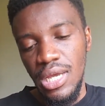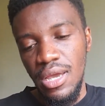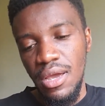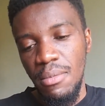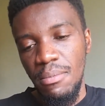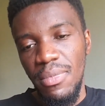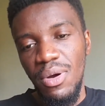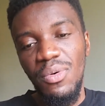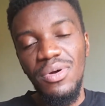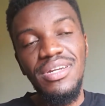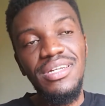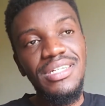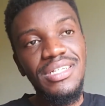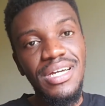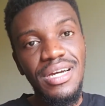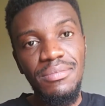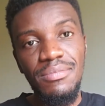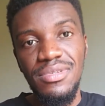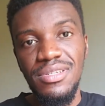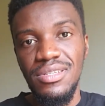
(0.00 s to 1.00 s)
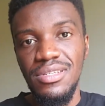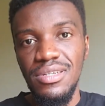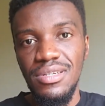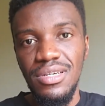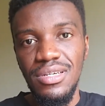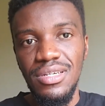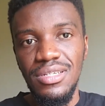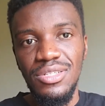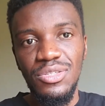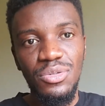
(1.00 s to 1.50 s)
But when it comes
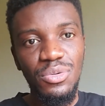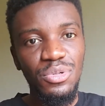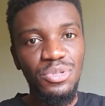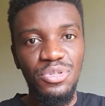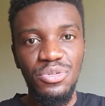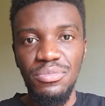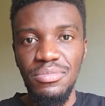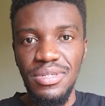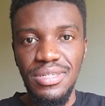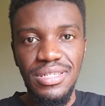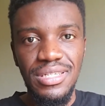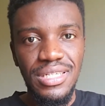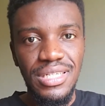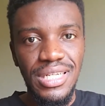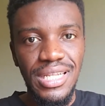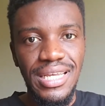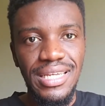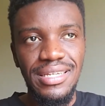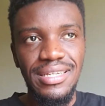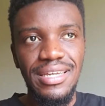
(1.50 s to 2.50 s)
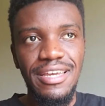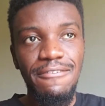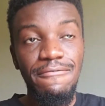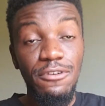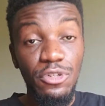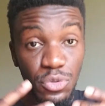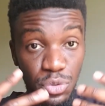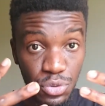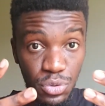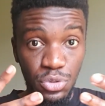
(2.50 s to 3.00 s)
to social media, like
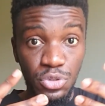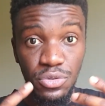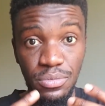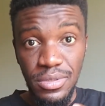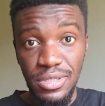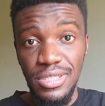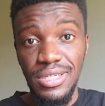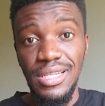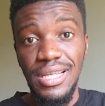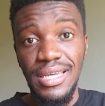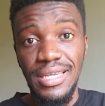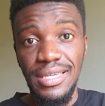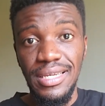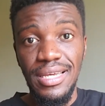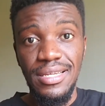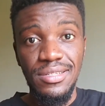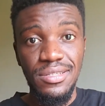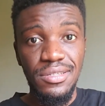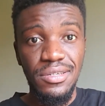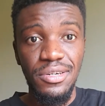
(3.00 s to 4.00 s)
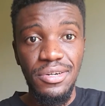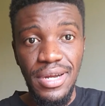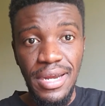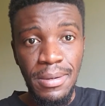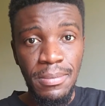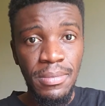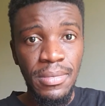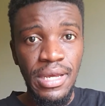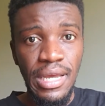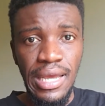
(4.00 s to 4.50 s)
visual social media like
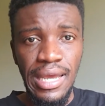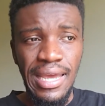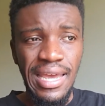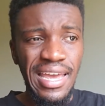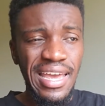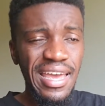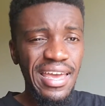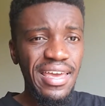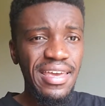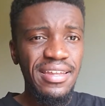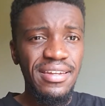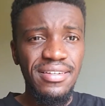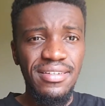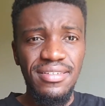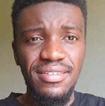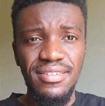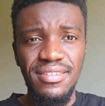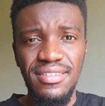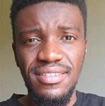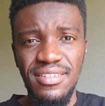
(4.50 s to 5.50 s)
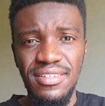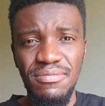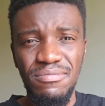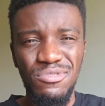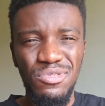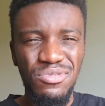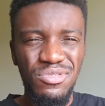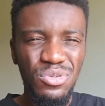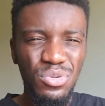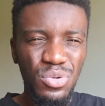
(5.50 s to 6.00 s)
Instagram, and
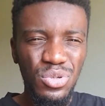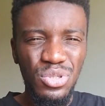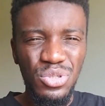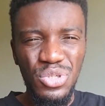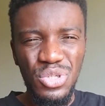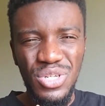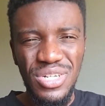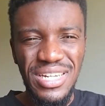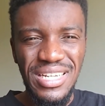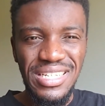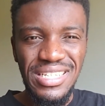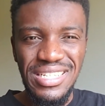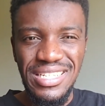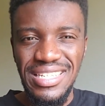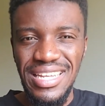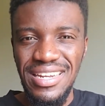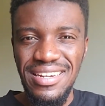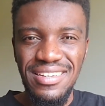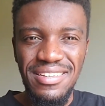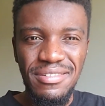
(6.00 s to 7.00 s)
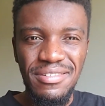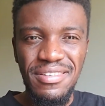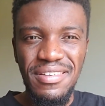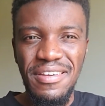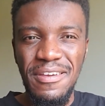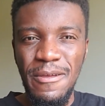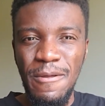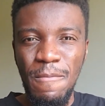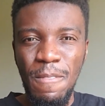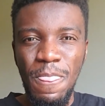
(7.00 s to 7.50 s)
to a certain extent
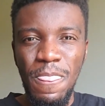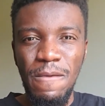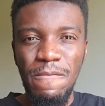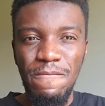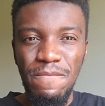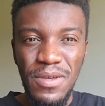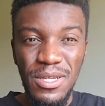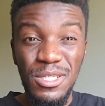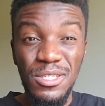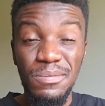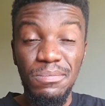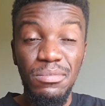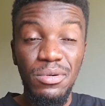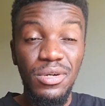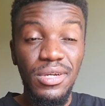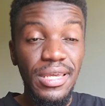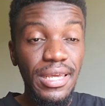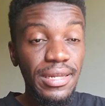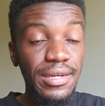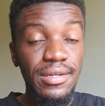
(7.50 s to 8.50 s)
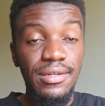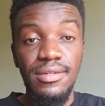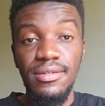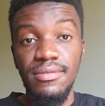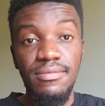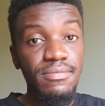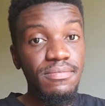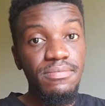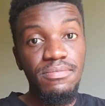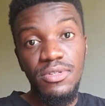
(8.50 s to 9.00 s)
Facebook
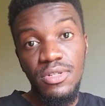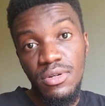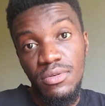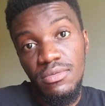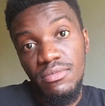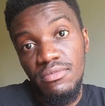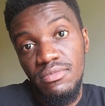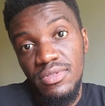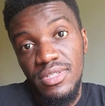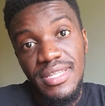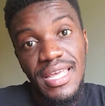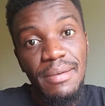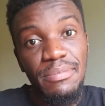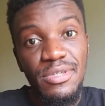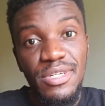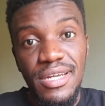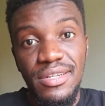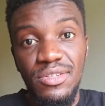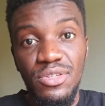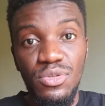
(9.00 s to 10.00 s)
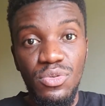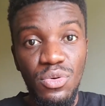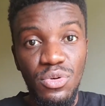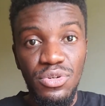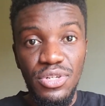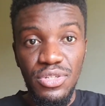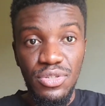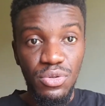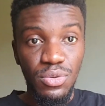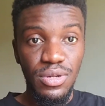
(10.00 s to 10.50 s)
and Snapchat
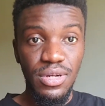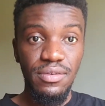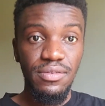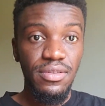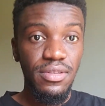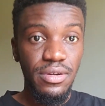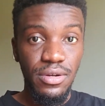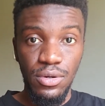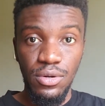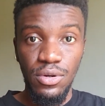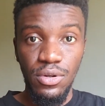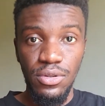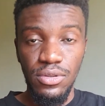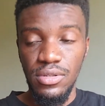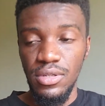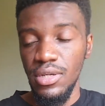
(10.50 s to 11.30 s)
stories or whatever they're called,